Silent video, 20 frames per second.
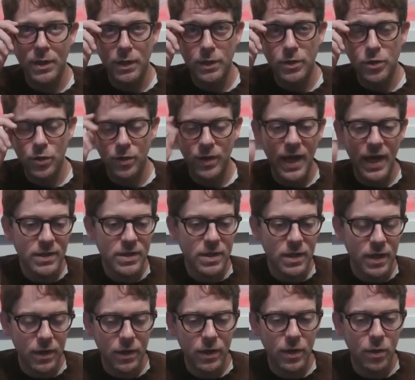And so that's
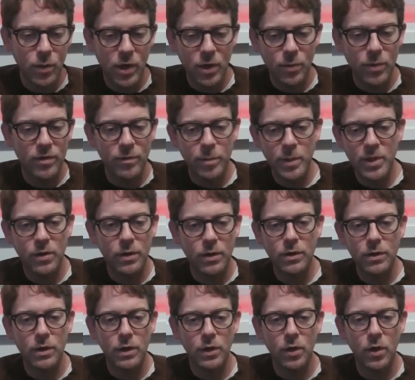an area where we've been hurt
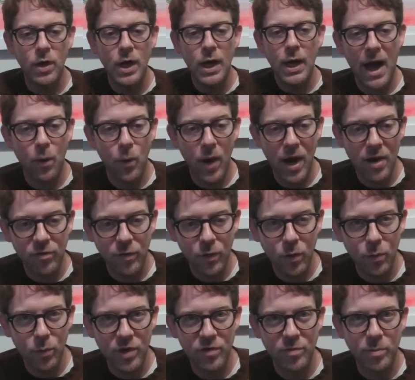a little. However,
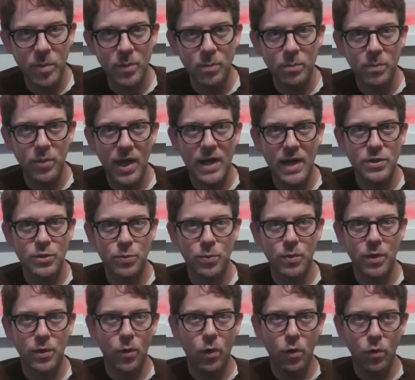we've been blessed
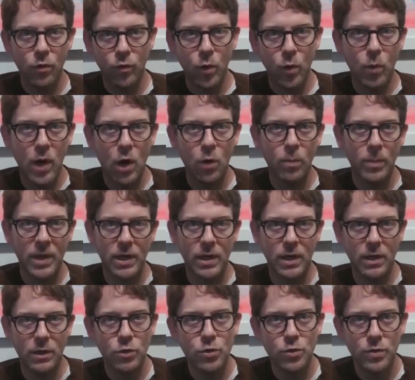with overwhelming
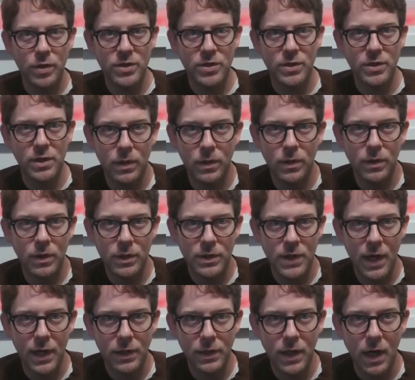interest in the
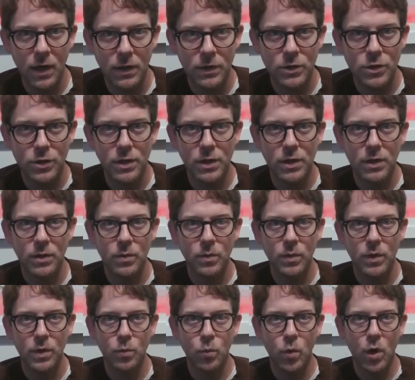technology and
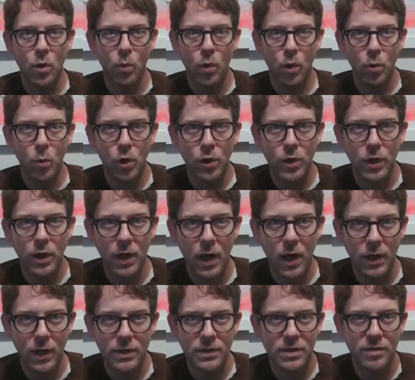what we're working
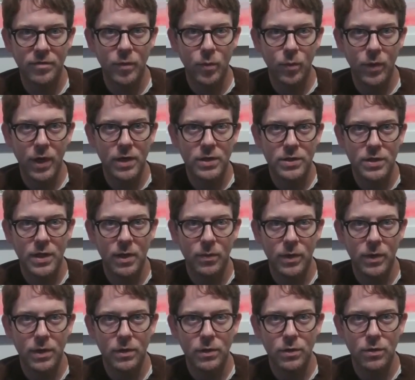on in different ways that
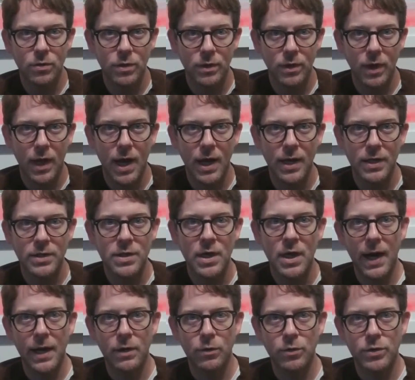we can utilize
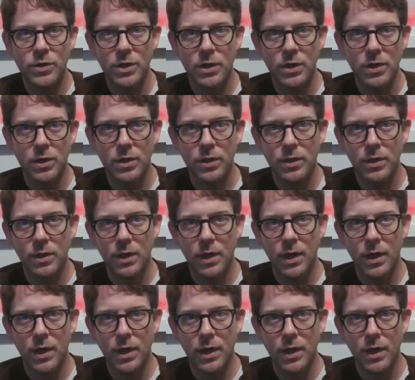IoT